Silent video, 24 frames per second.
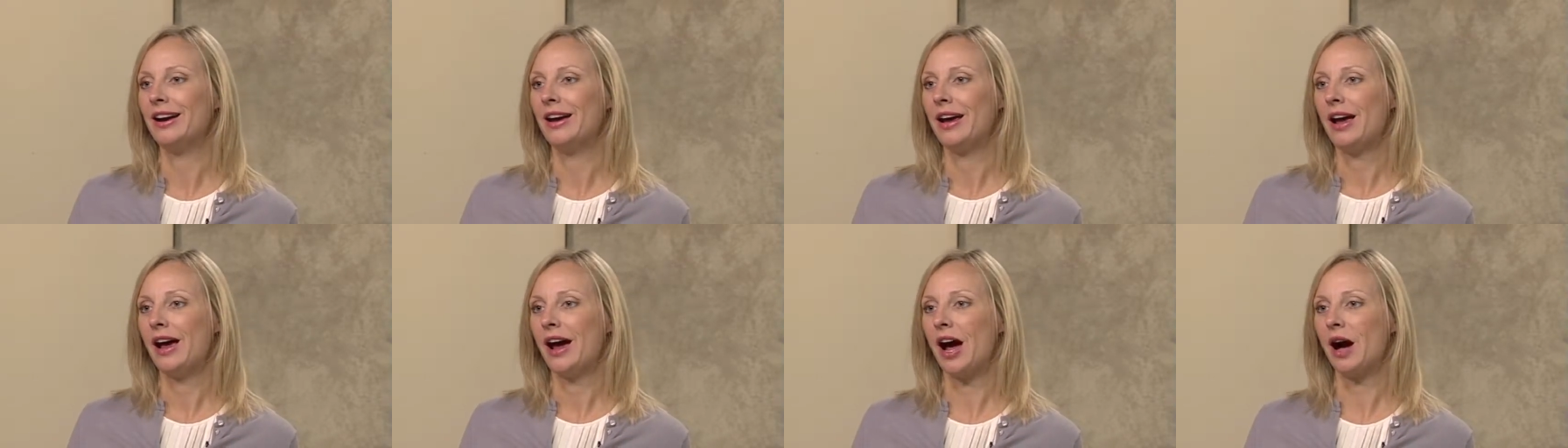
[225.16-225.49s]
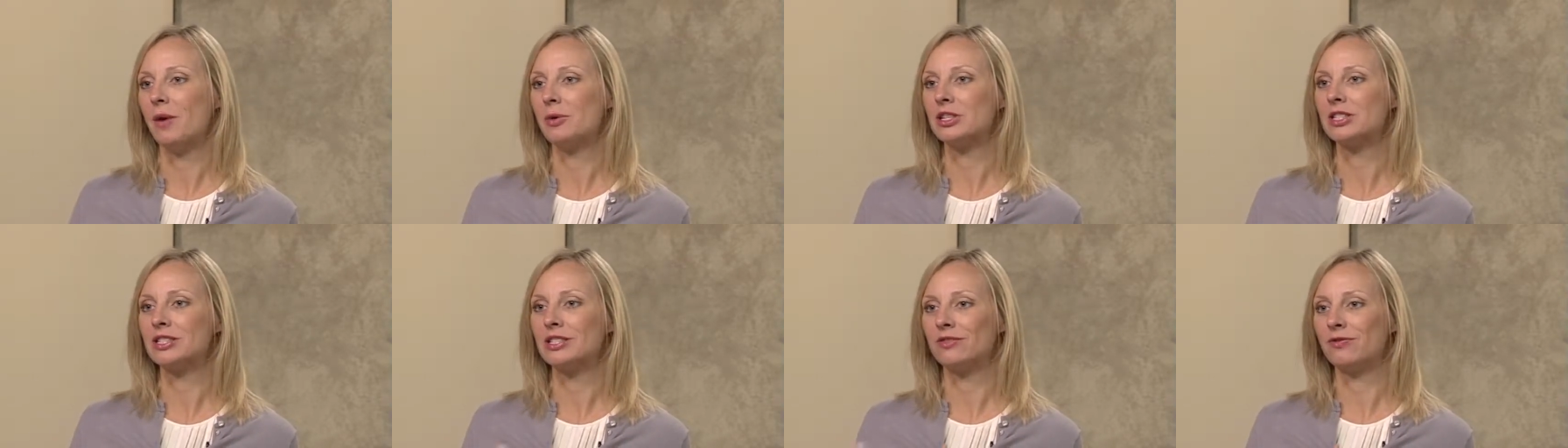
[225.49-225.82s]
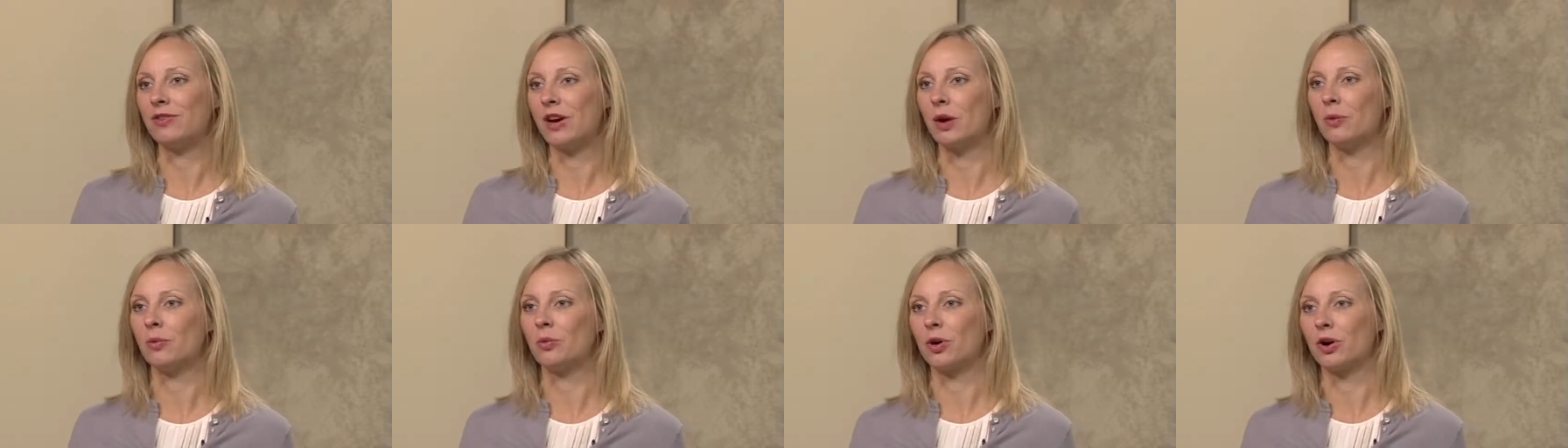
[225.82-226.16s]
How much is a
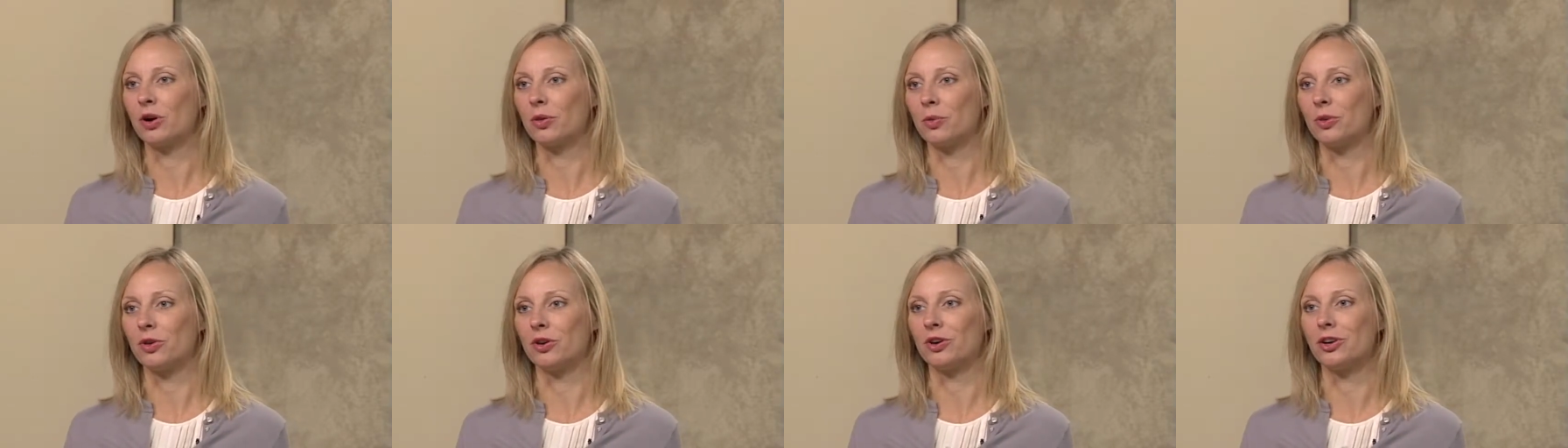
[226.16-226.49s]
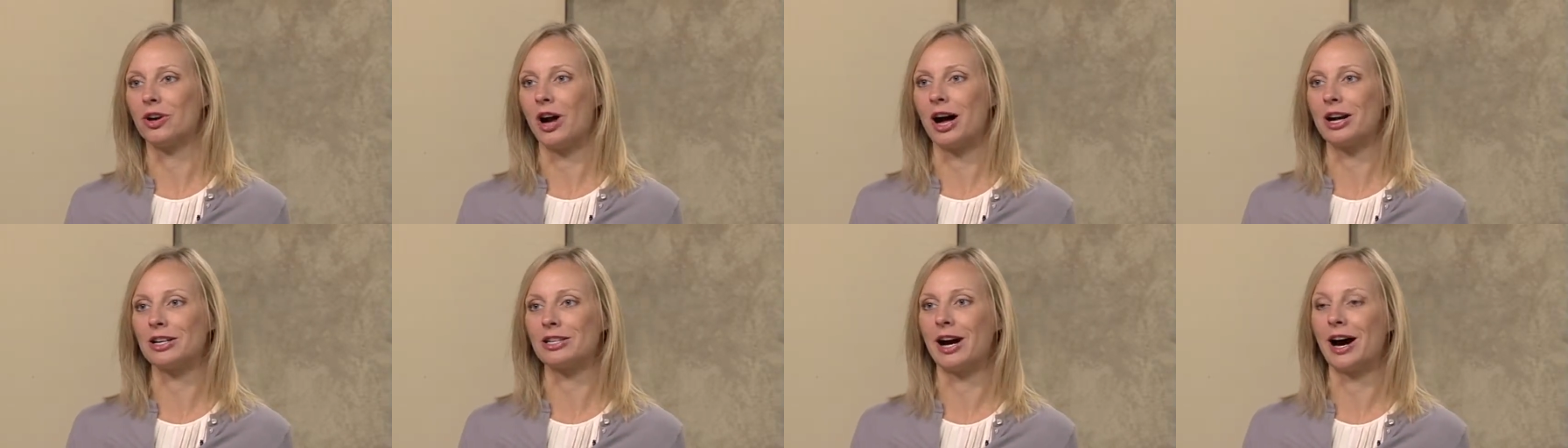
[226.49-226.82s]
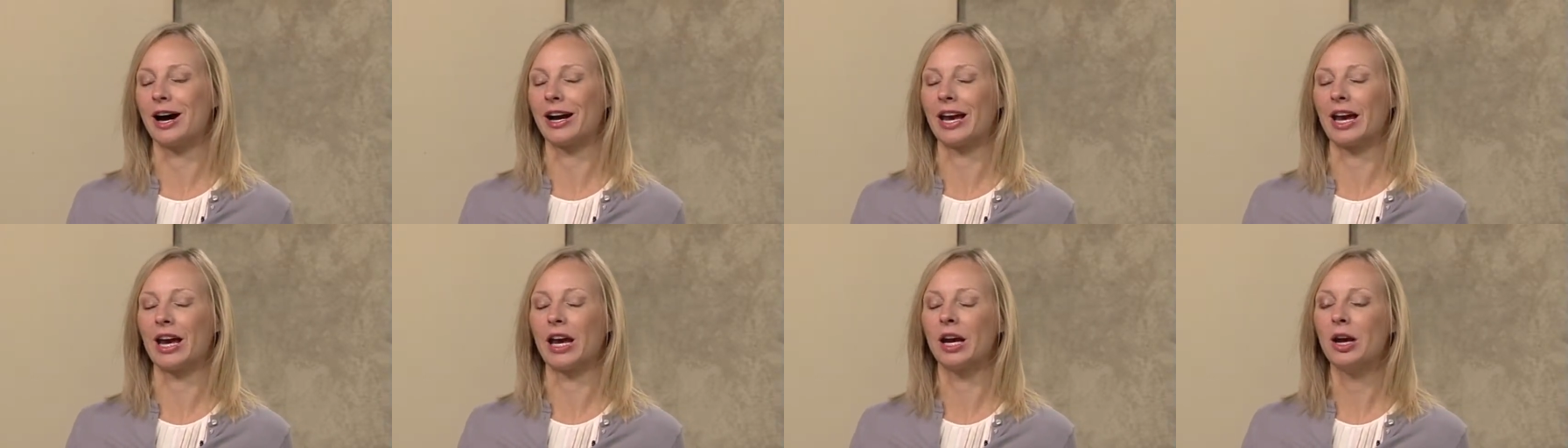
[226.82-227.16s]
fan worth when they're not
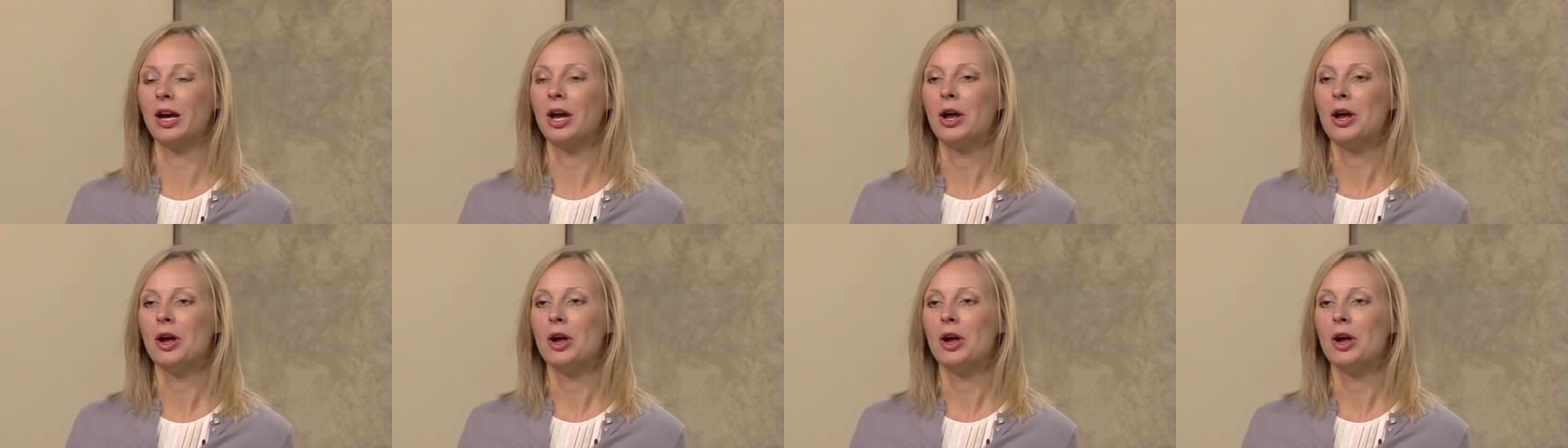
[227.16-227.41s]
talking?